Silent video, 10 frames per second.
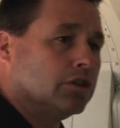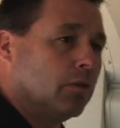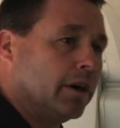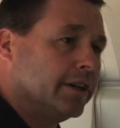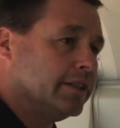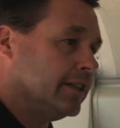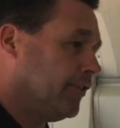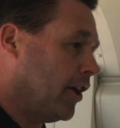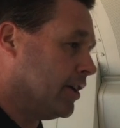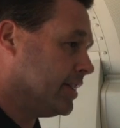towards as
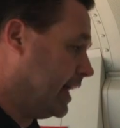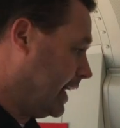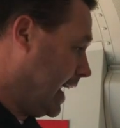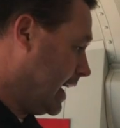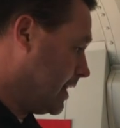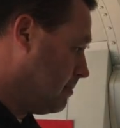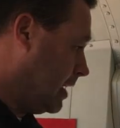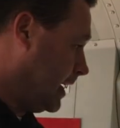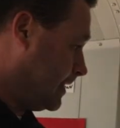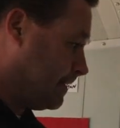far as getting out of the
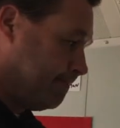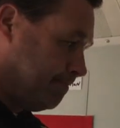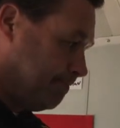bus?